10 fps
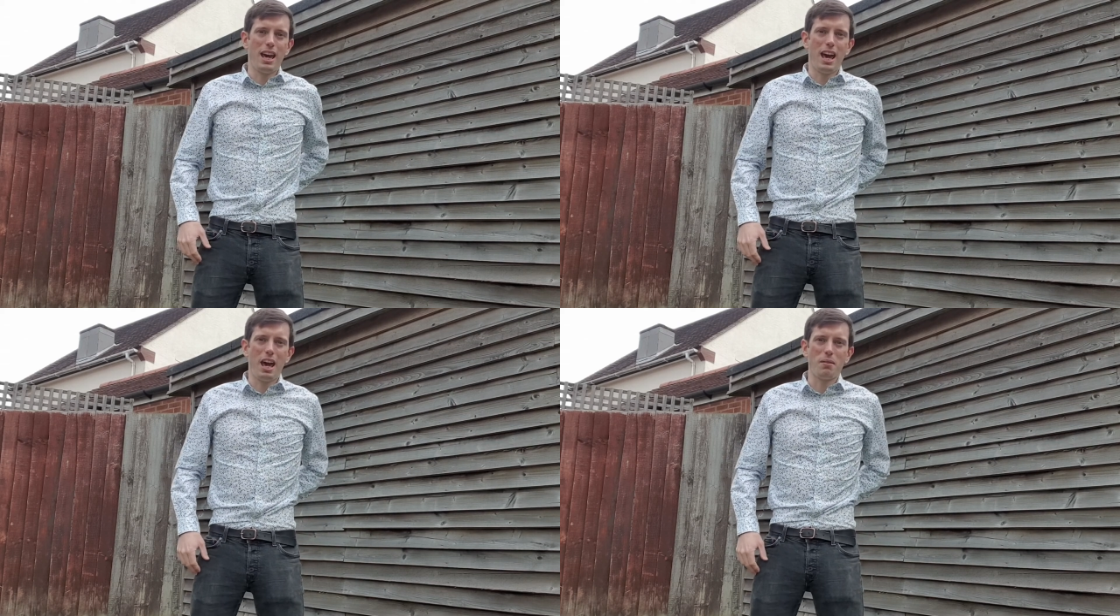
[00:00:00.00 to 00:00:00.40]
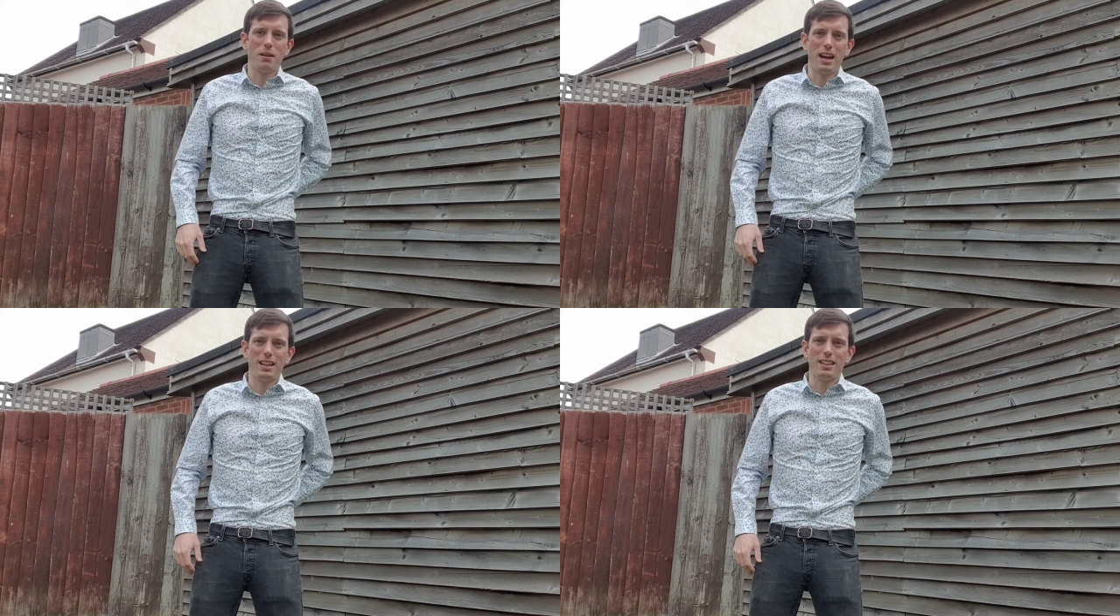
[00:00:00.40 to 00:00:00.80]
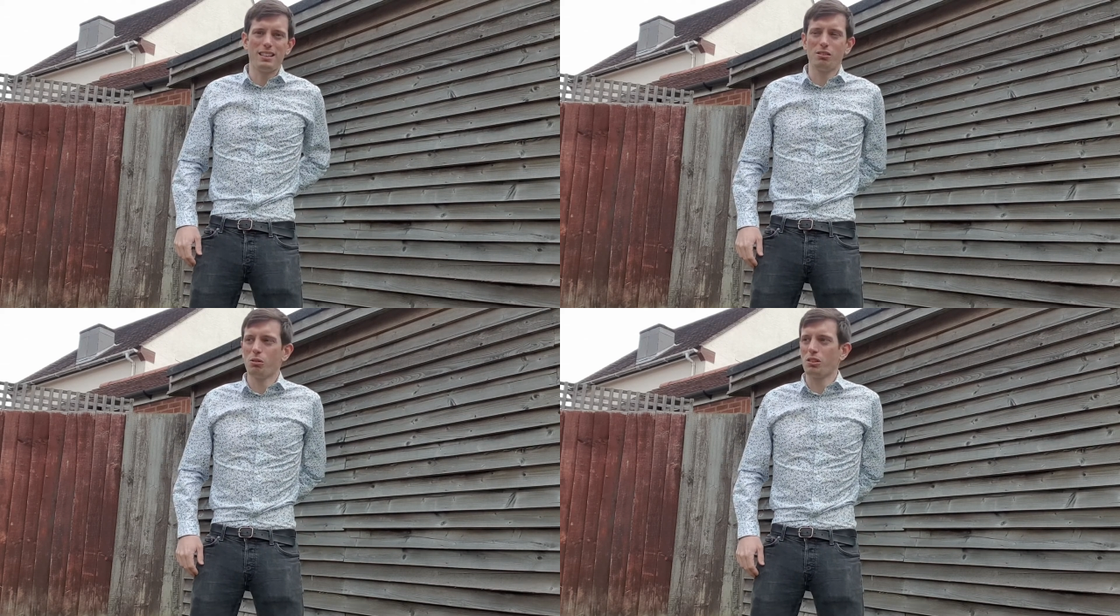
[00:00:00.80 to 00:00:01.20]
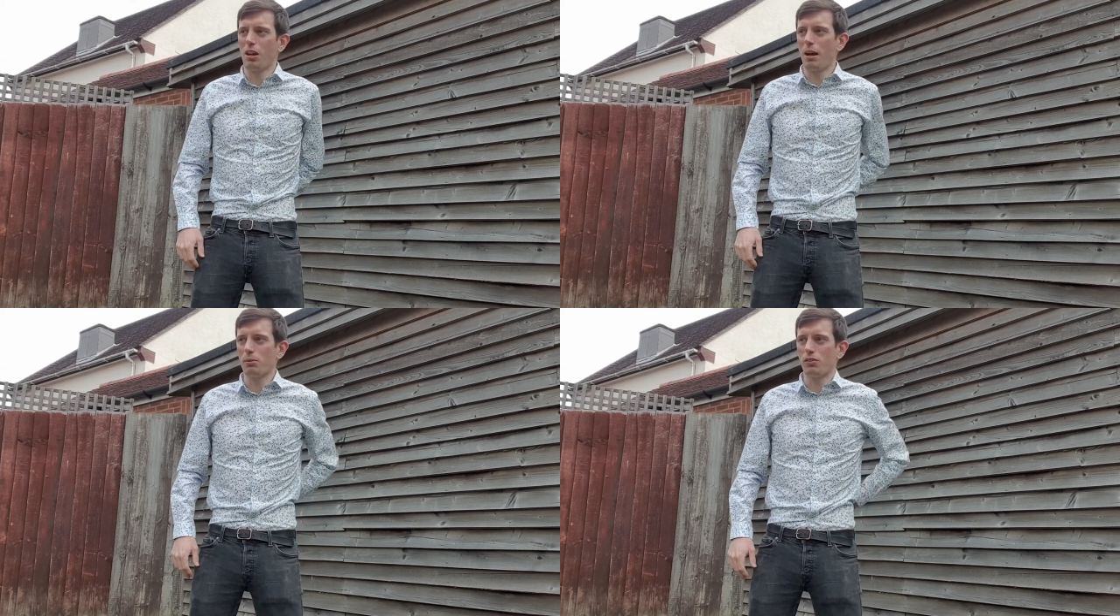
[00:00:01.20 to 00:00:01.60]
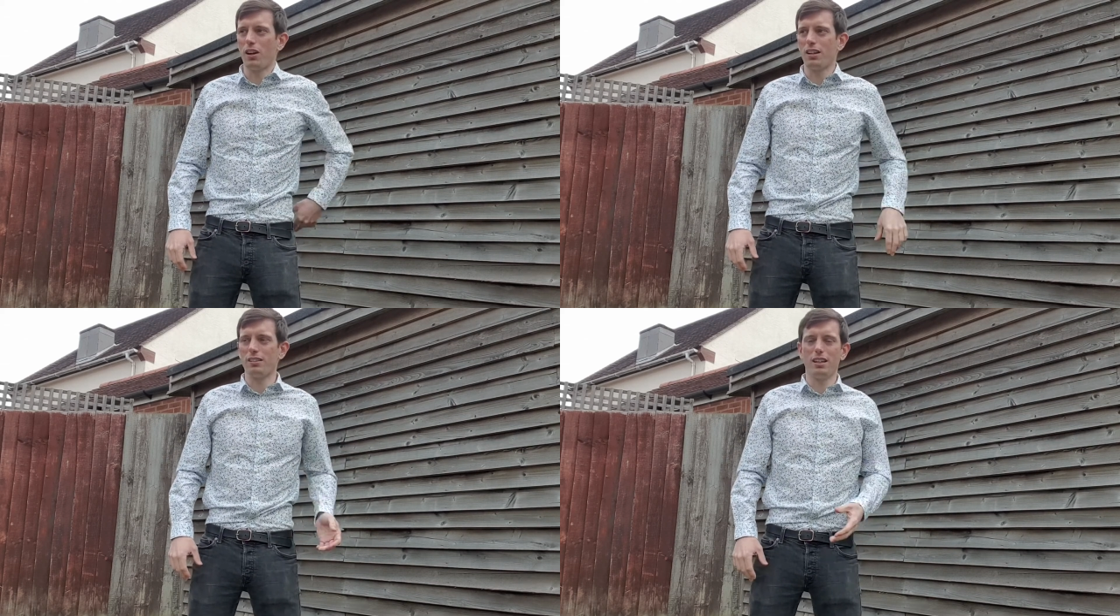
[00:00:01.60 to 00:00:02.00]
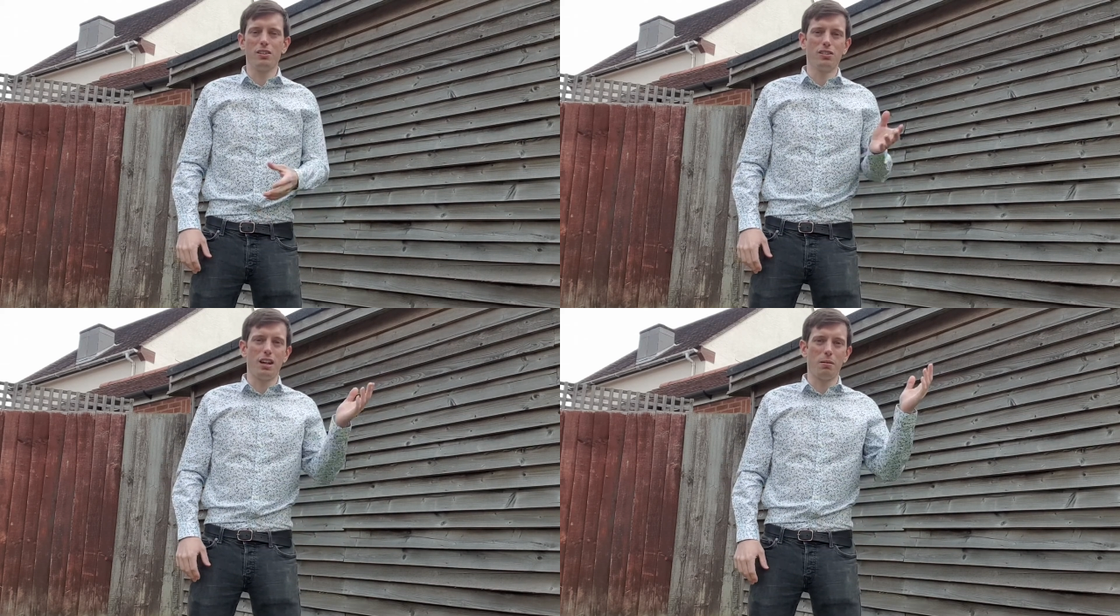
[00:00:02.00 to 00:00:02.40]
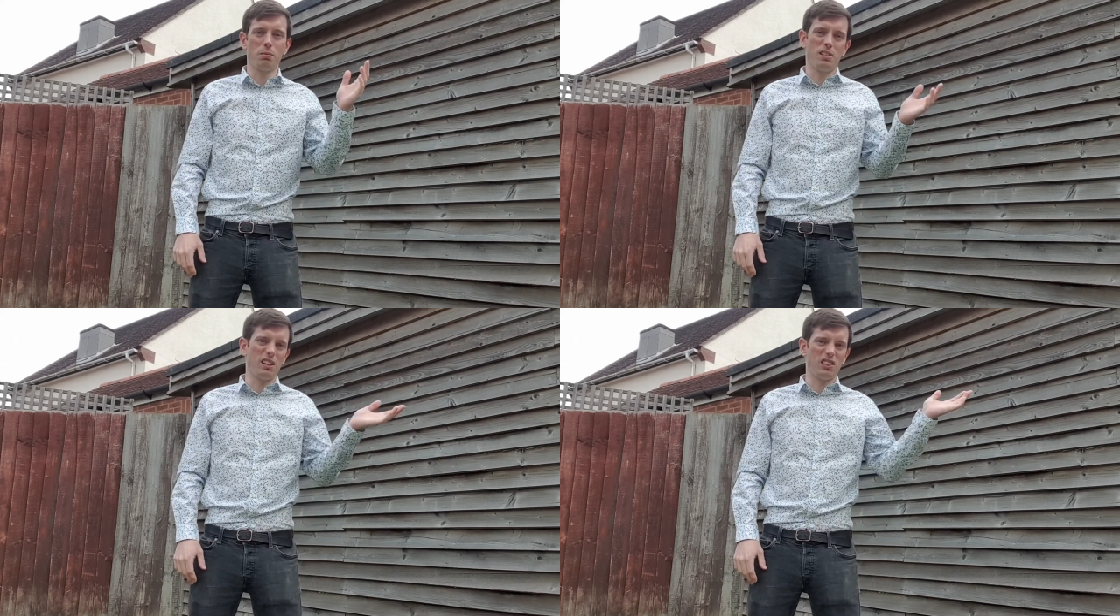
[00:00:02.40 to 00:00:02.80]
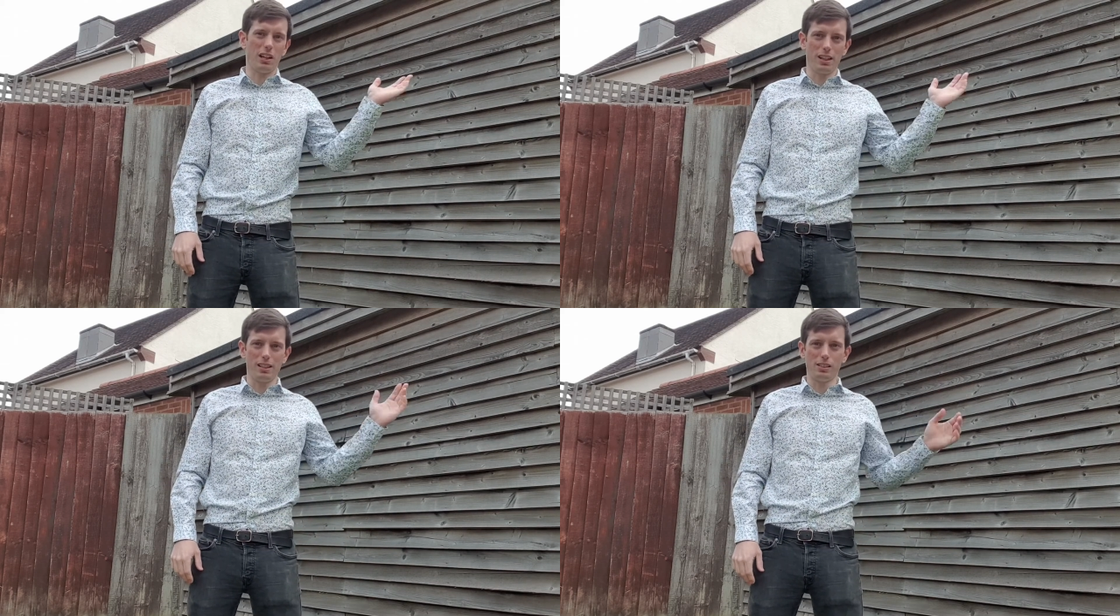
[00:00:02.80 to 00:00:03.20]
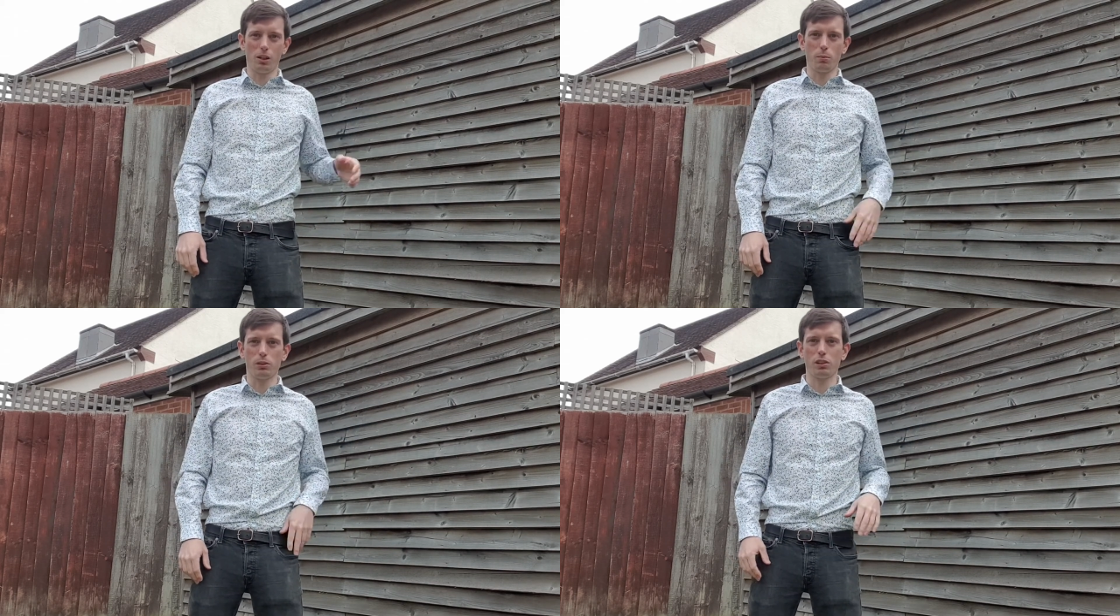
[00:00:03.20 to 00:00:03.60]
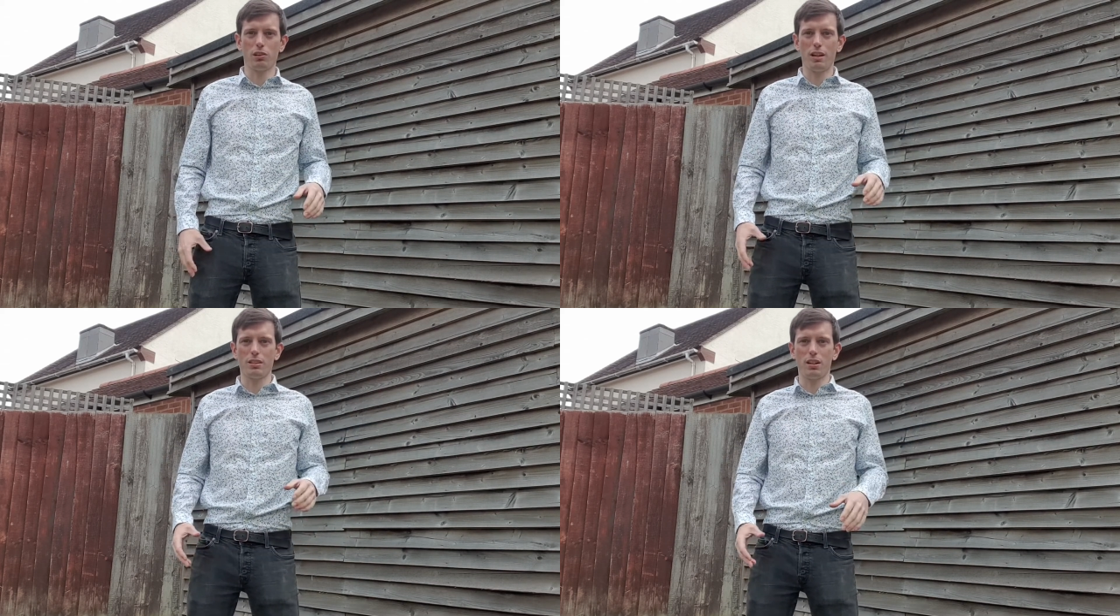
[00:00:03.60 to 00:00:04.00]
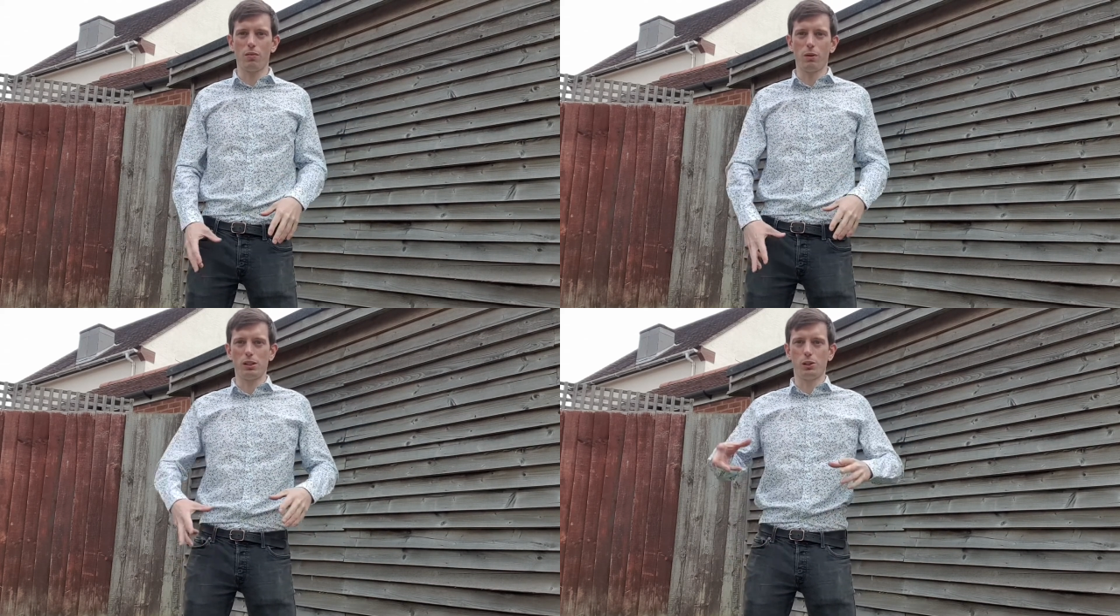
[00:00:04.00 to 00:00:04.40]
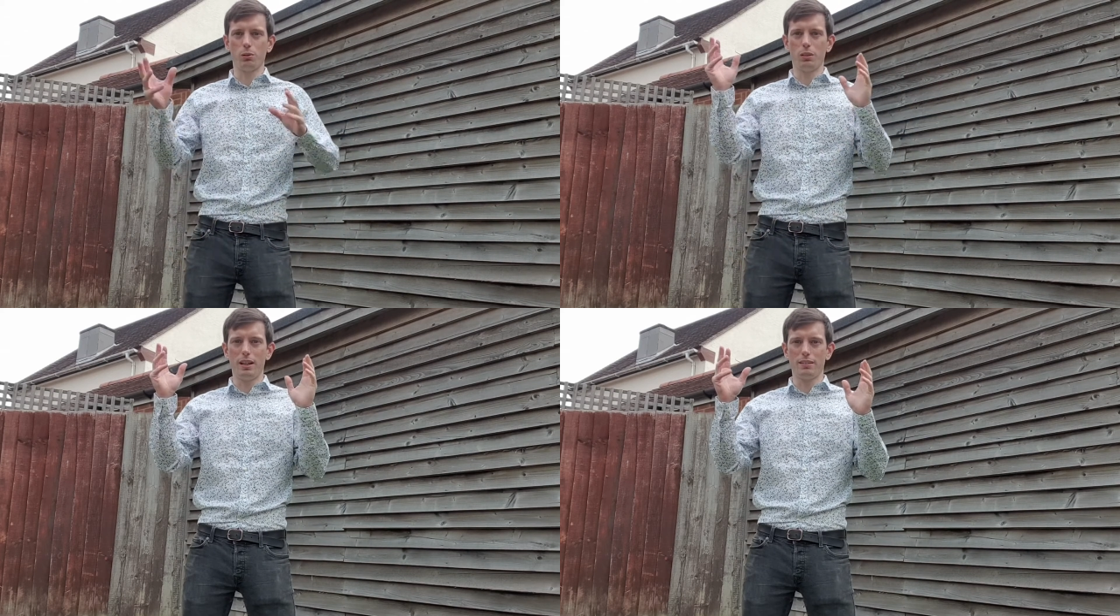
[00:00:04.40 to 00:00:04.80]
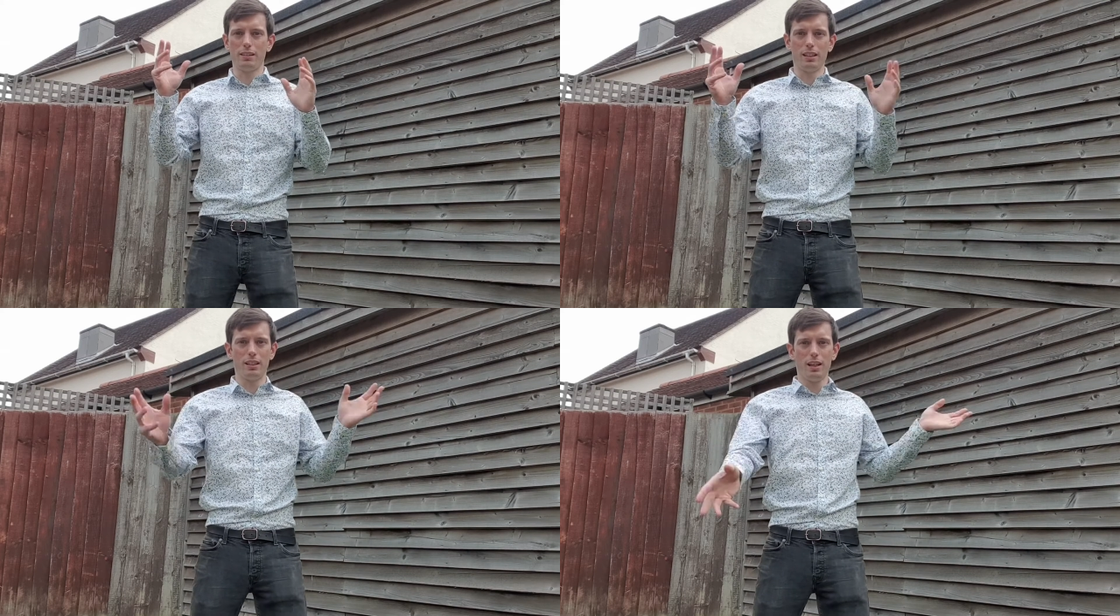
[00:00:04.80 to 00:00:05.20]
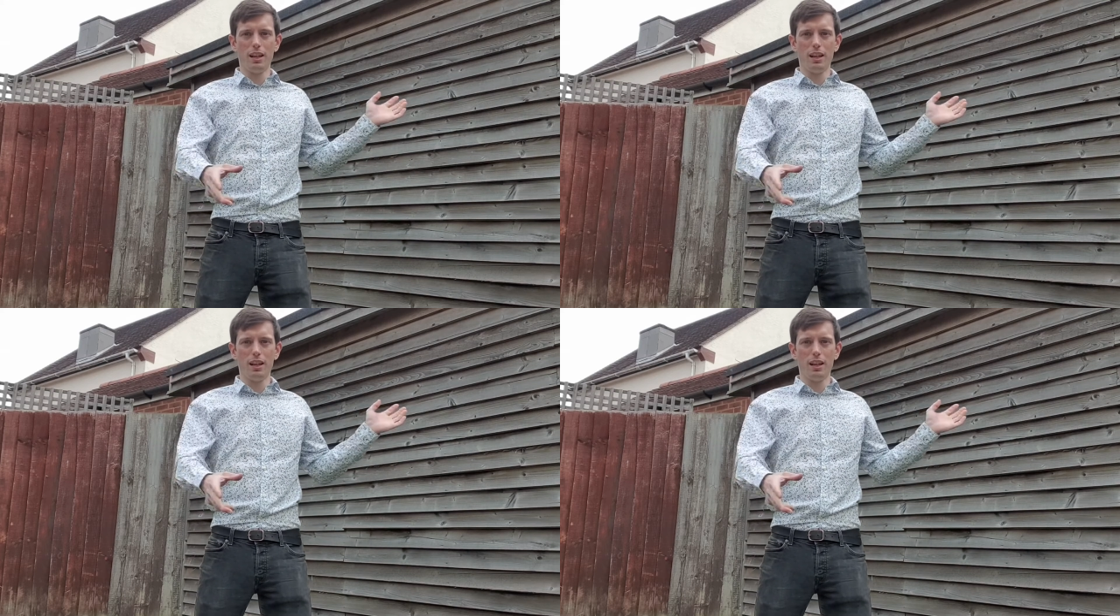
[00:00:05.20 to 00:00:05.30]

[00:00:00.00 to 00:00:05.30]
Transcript: And this also helps find deals that are potentially like lease options, creative stuff where it's dual listed,